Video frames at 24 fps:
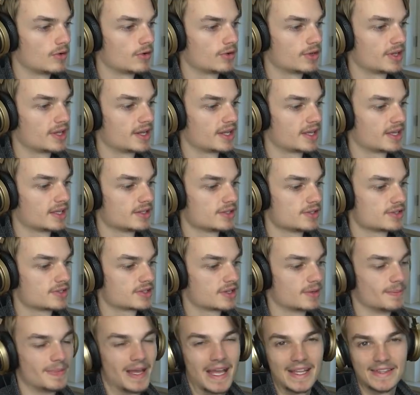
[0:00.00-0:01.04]
Or that I can just
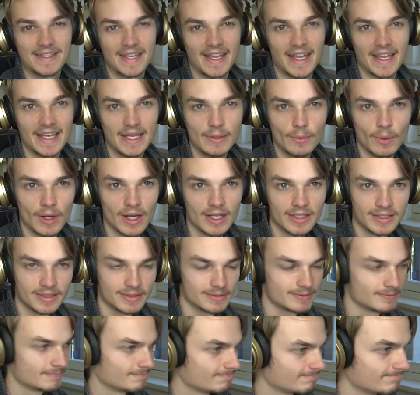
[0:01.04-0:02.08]
command anyone.
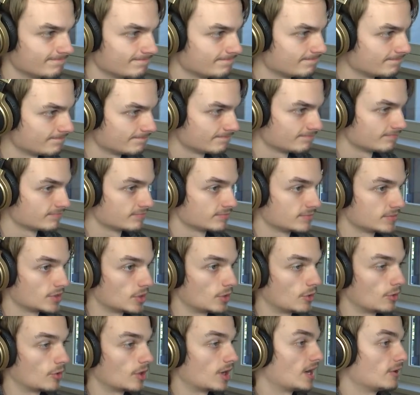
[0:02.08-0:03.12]

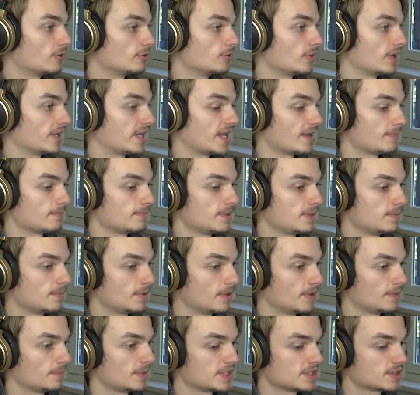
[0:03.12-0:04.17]
Or how do I get
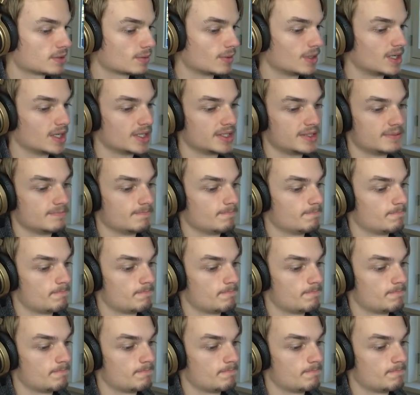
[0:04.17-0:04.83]
people in my squad?